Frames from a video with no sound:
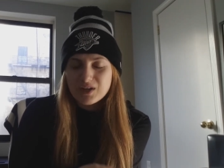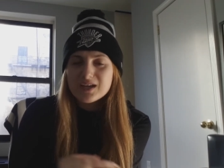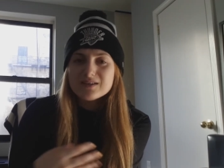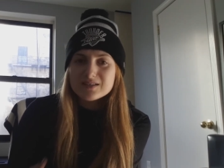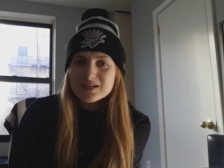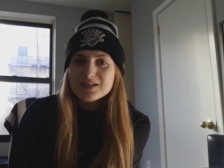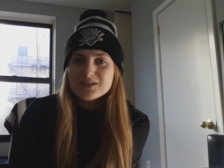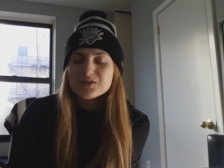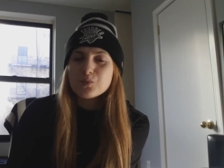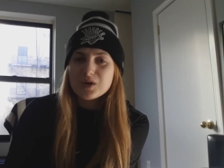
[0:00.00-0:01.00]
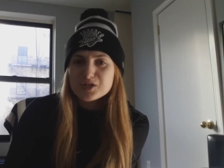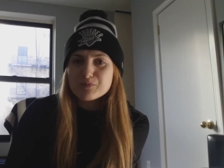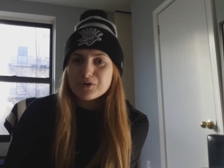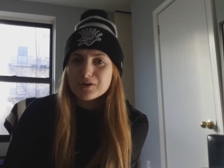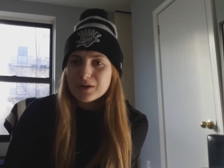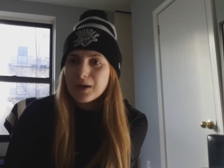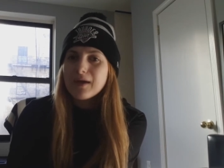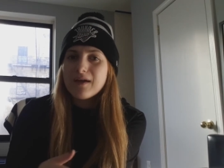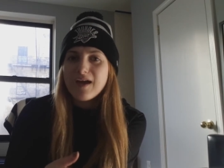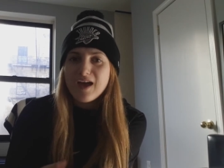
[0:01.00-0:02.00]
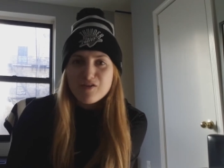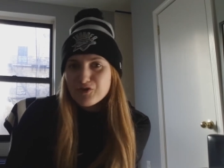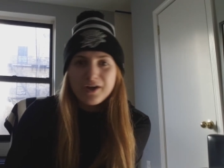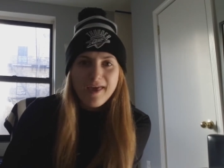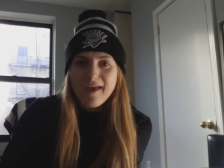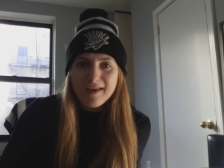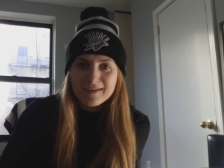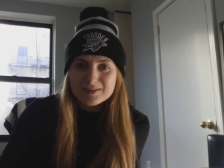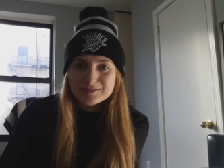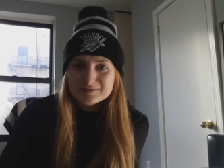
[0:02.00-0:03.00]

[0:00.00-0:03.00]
He sees Westbrook every day.